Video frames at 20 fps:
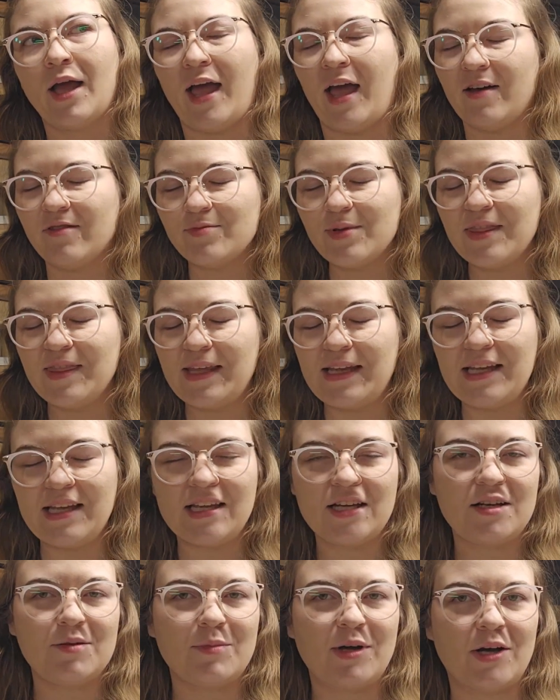Have been
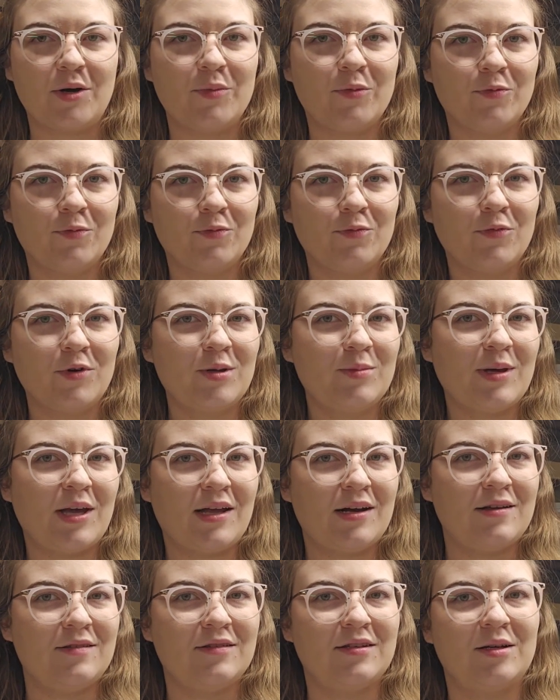thinking about
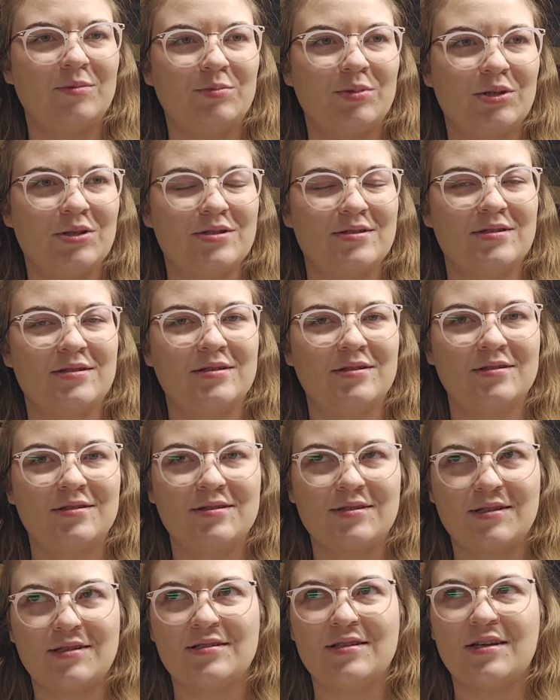repainting the uppers
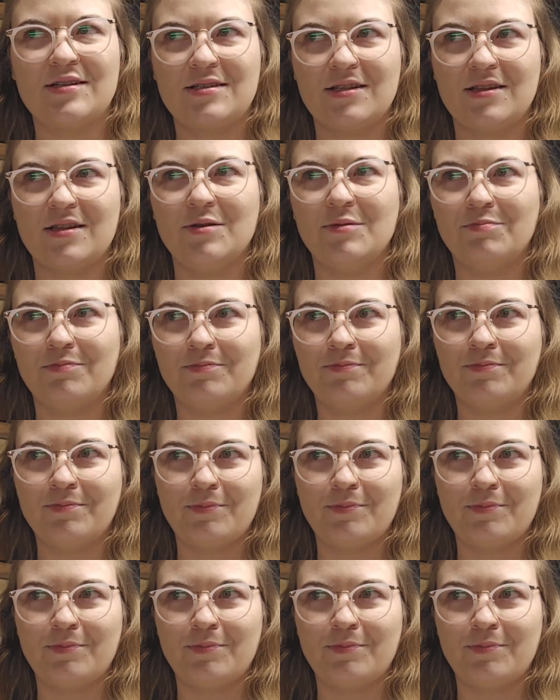since I did the